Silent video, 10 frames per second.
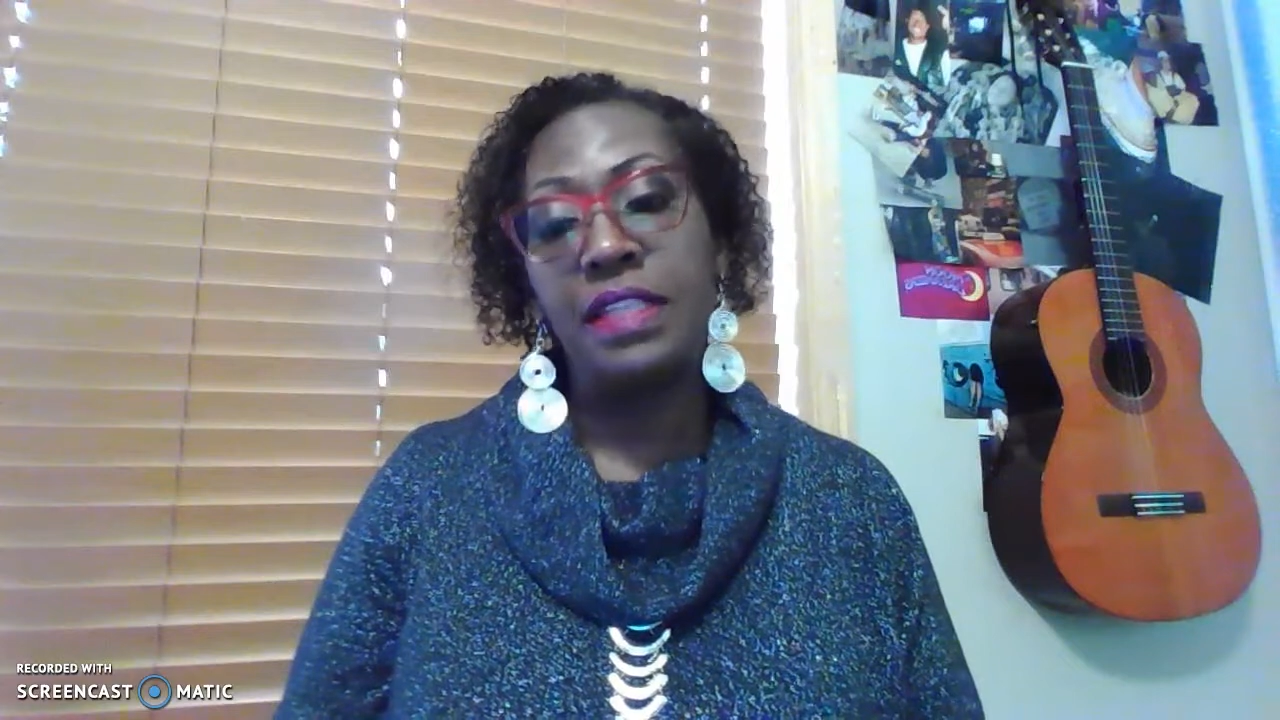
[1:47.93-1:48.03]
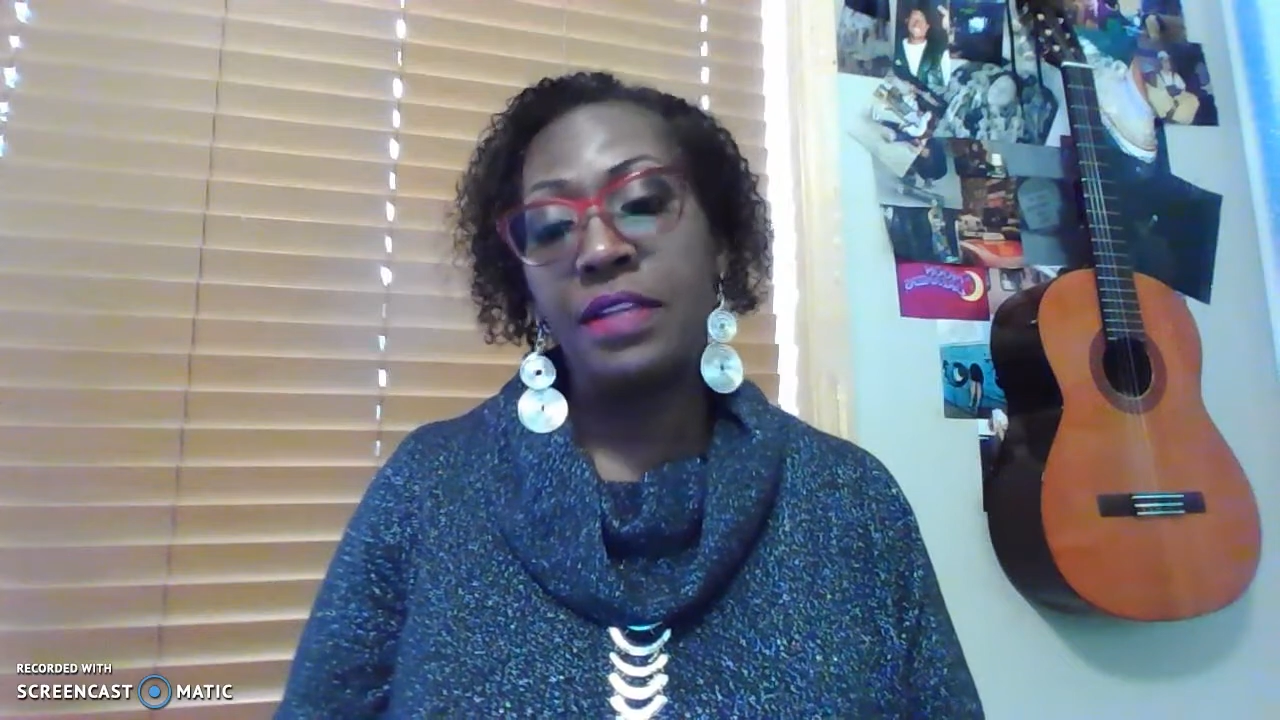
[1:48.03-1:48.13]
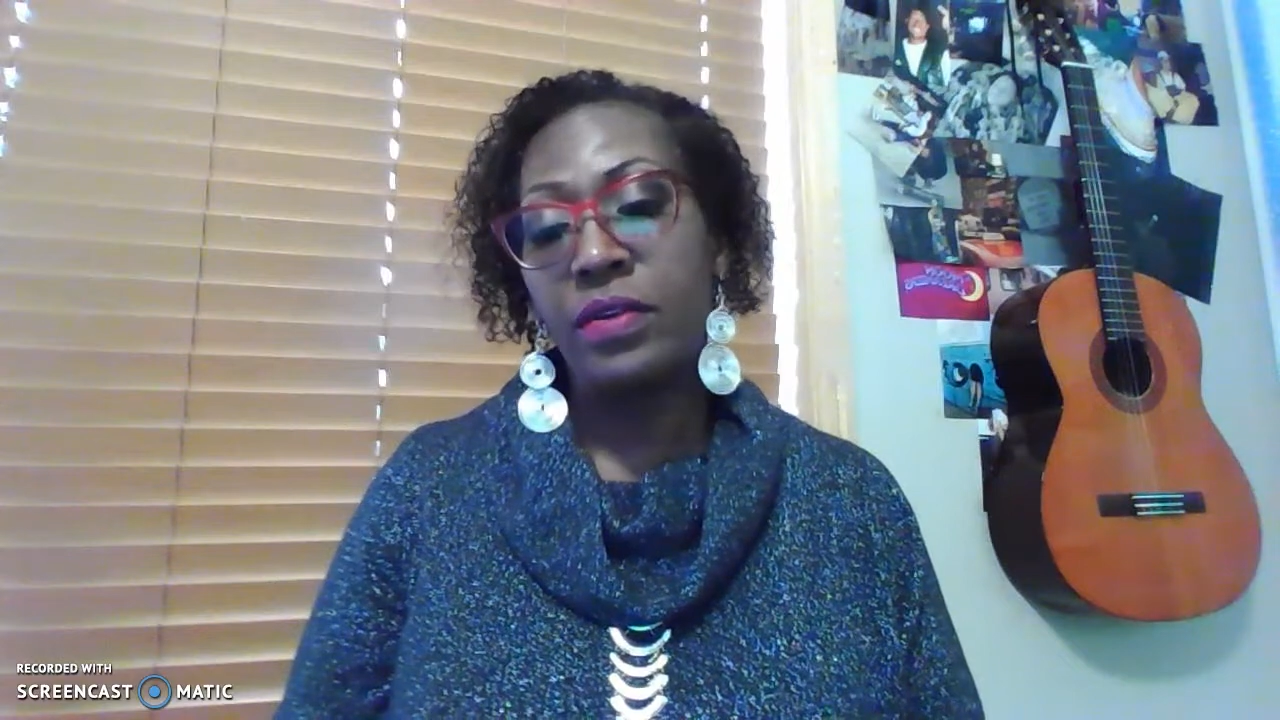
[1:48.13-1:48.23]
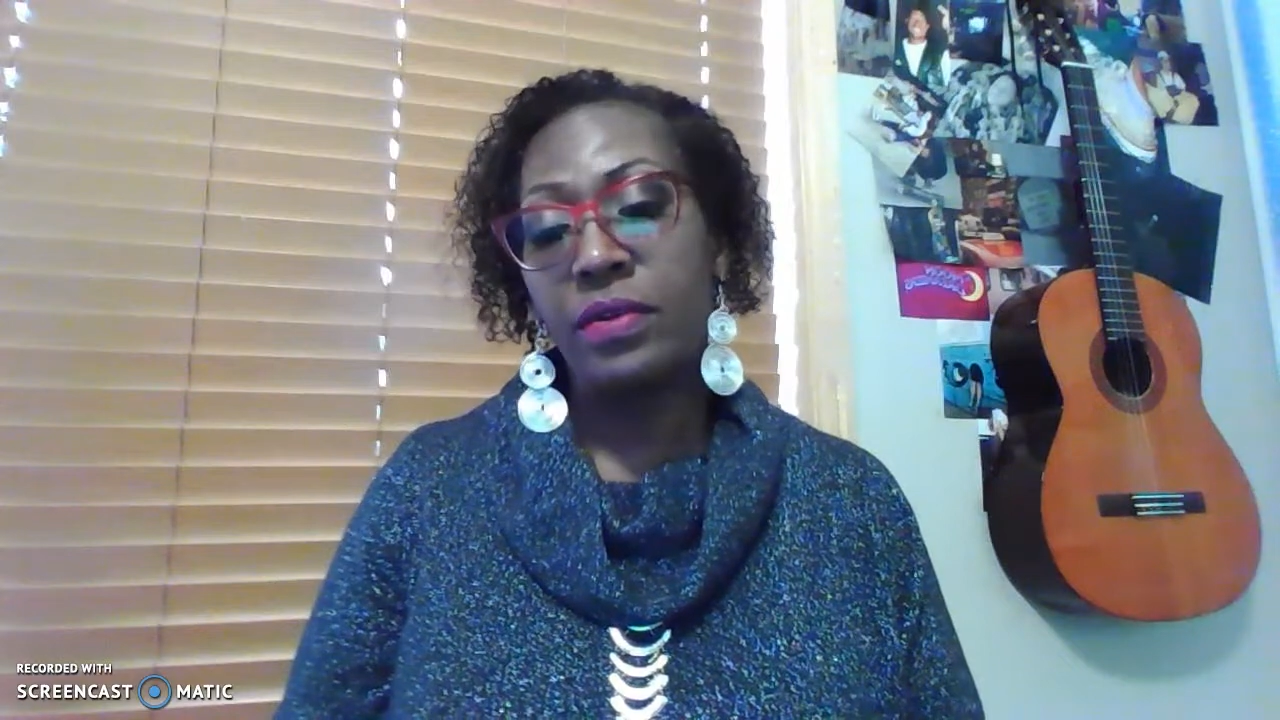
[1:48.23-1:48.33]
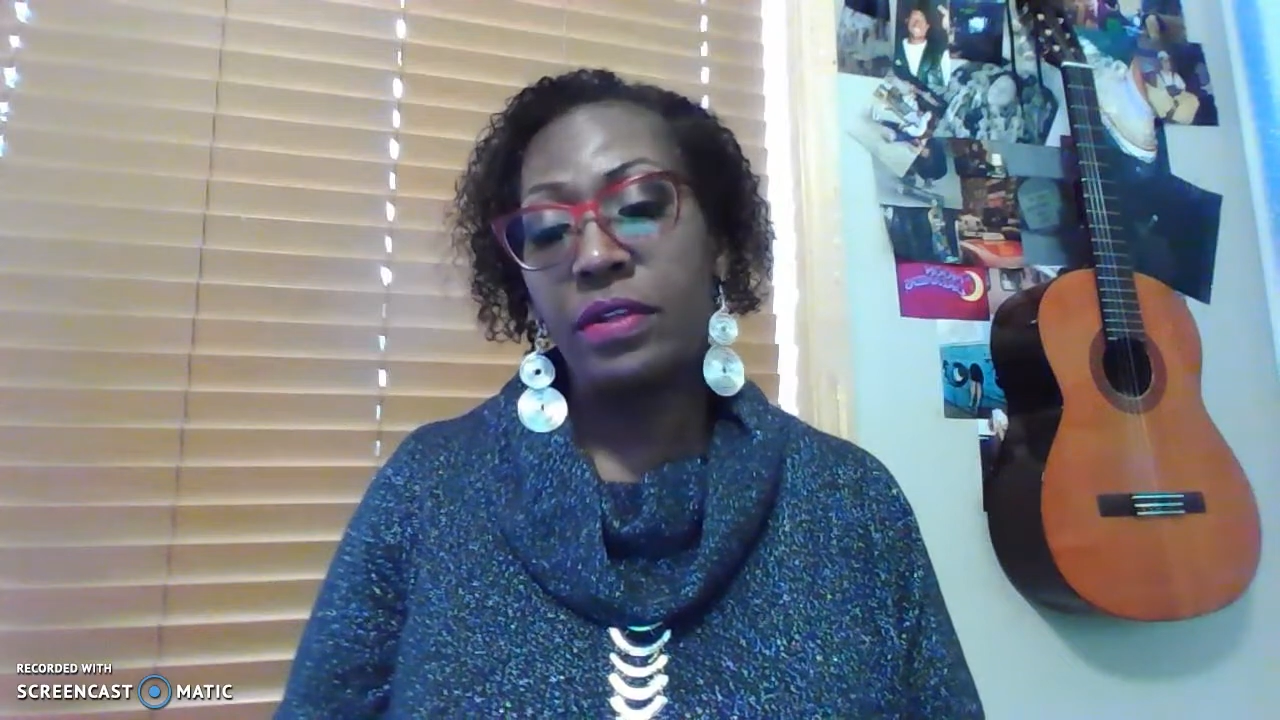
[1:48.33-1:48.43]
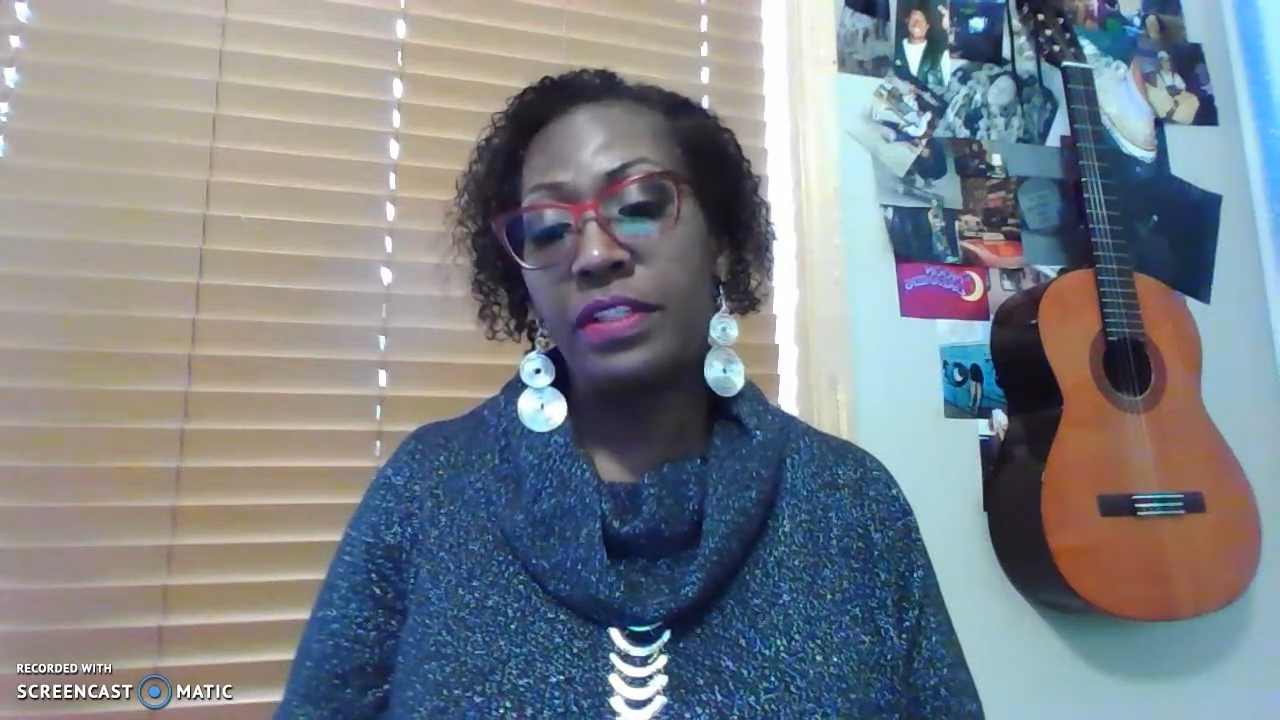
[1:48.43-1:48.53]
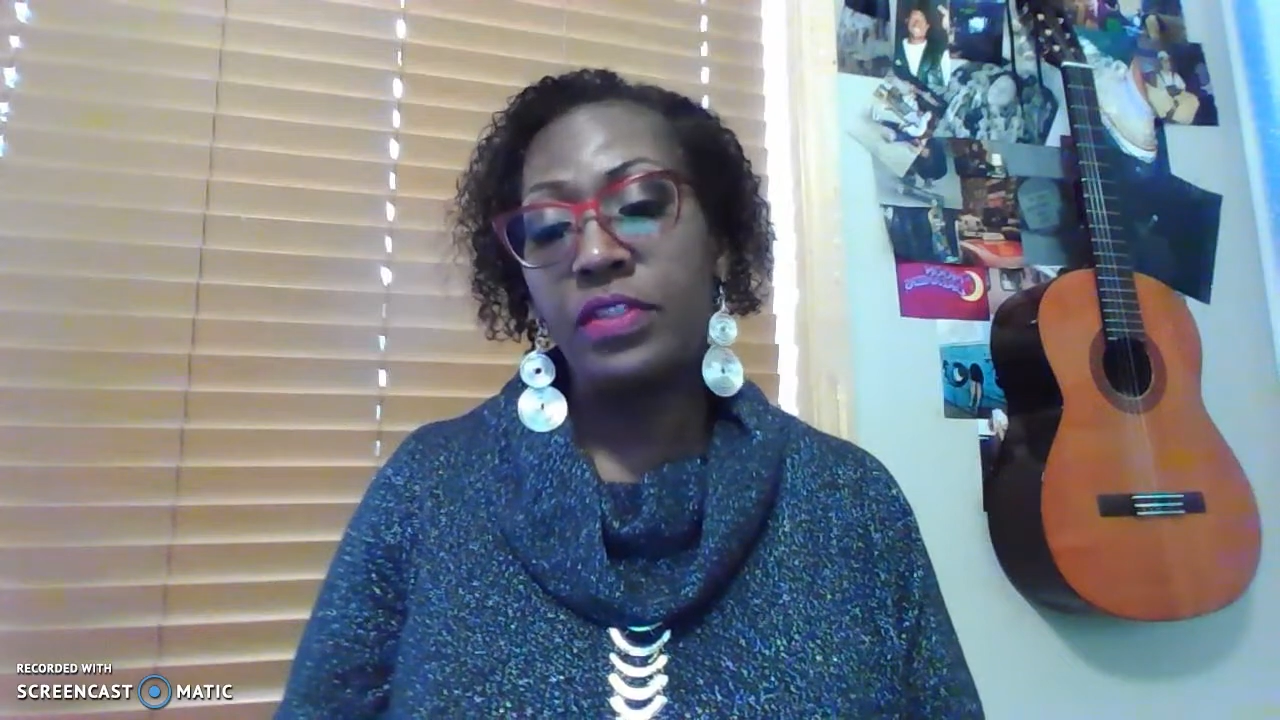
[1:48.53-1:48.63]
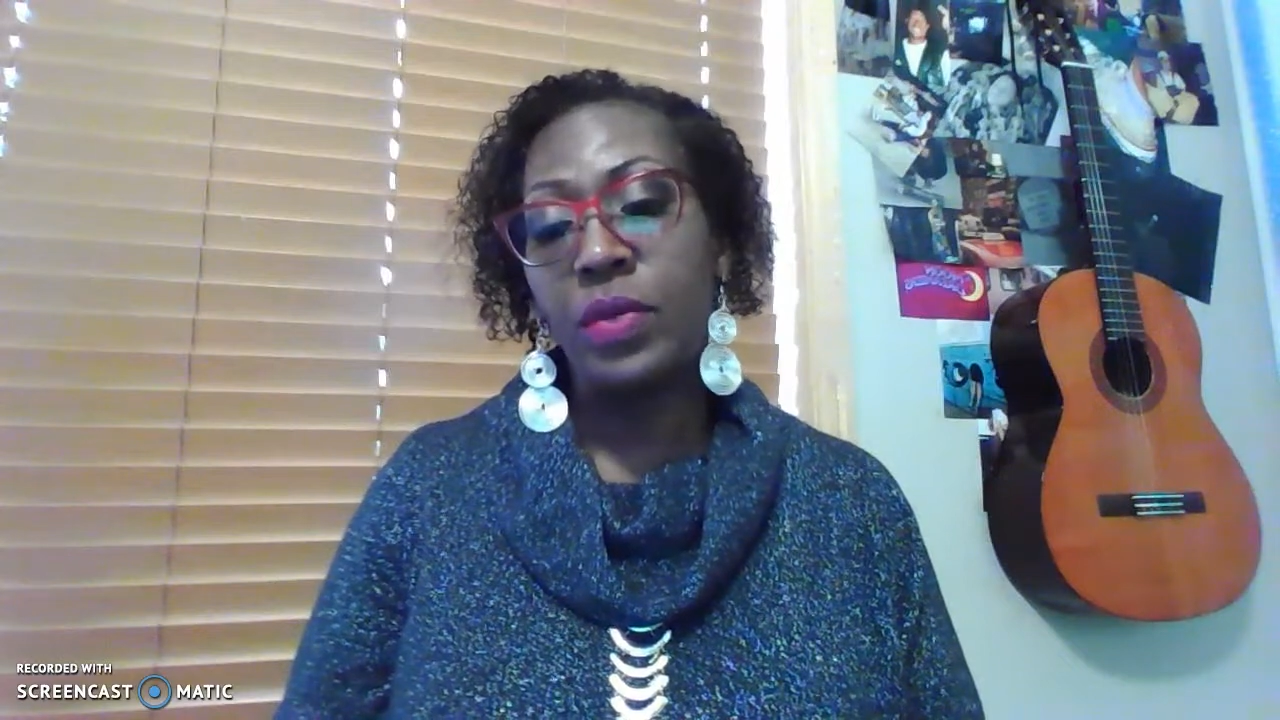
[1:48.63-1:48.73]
in the early